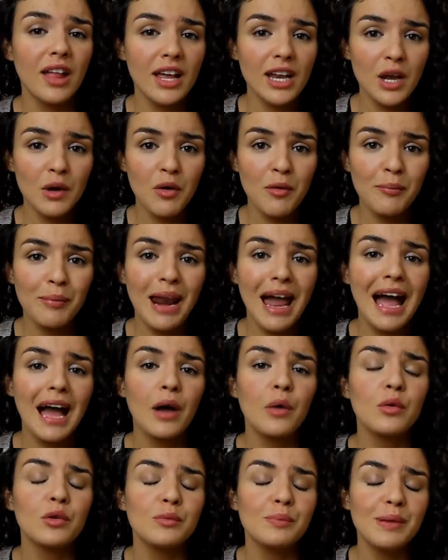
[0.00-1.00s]
I know a
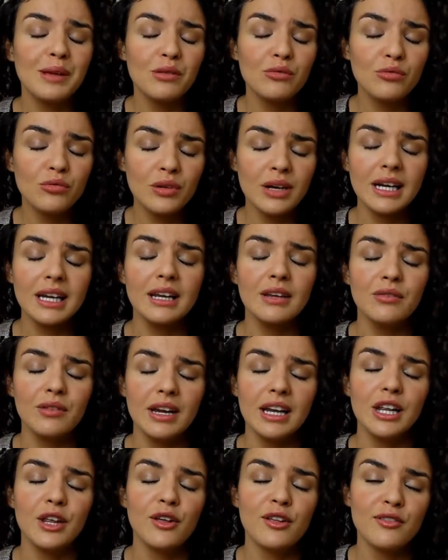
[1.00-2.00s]
black would be really,
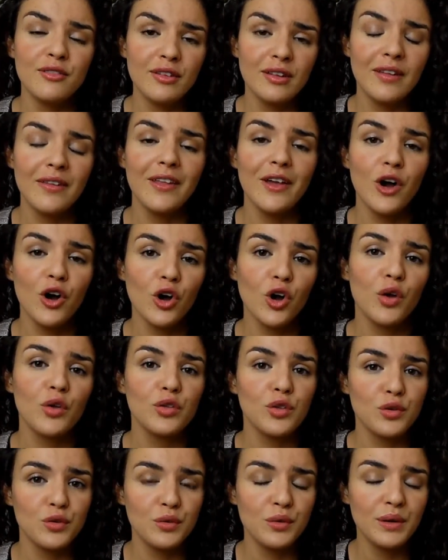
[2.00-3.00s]
really useful, and they are
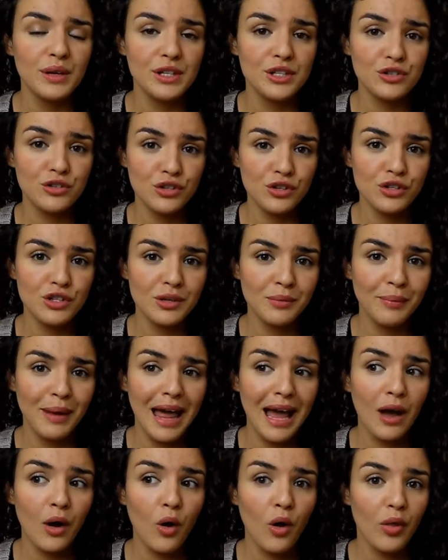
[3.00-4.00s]
going to introduce a
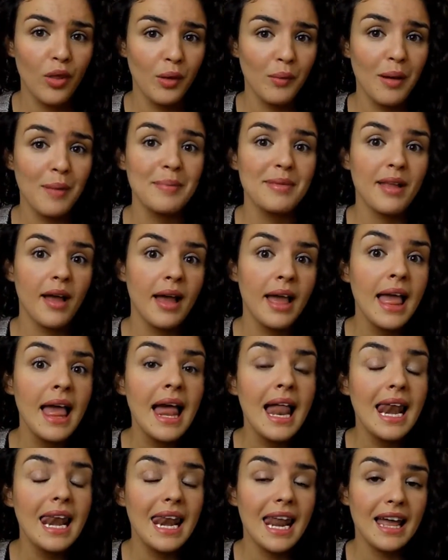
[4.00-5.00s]
black on their website
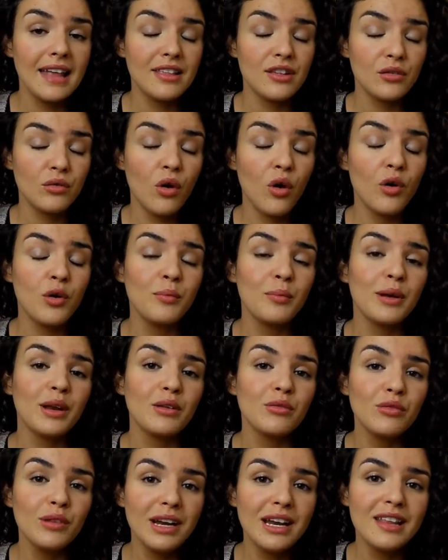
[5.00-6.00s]
later on, but
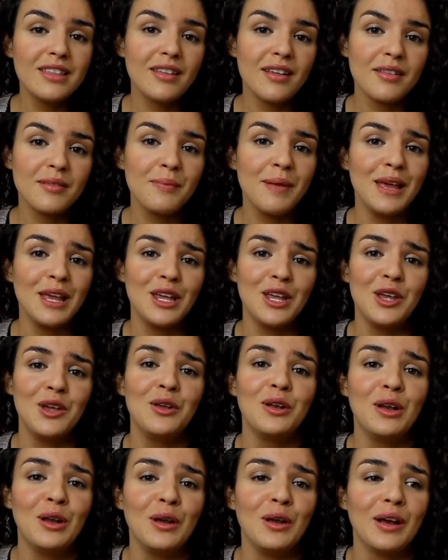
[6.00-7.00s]
it really does make
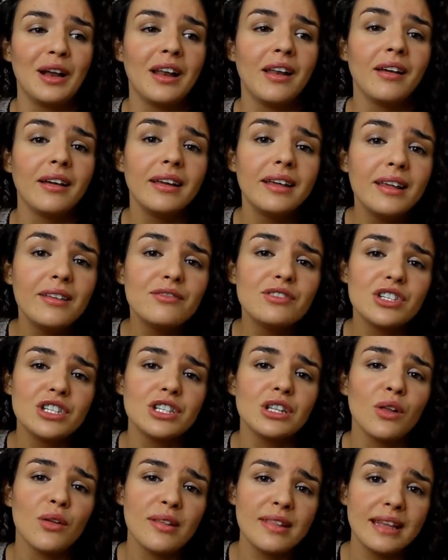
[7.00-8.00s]
you look like you've
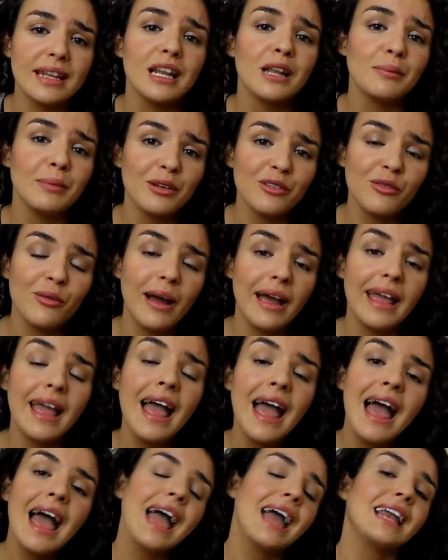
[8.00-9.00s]
just lost a little bit of
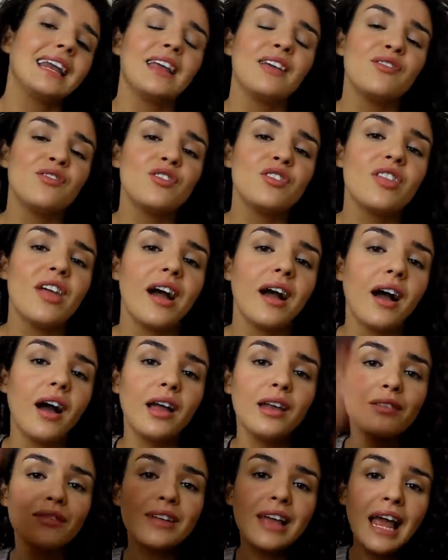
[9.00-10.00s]
weight and gives you that
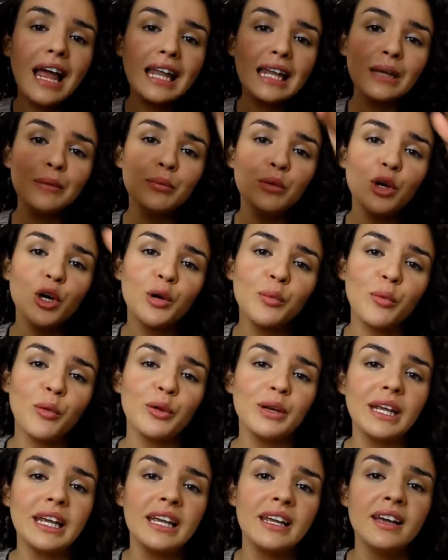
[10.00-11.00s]
kind of Kelly Brook
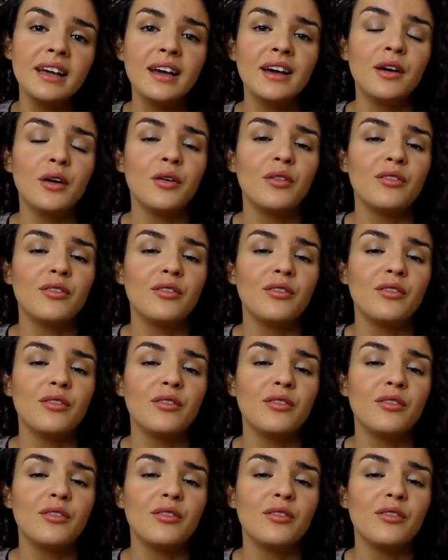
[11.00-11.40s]
body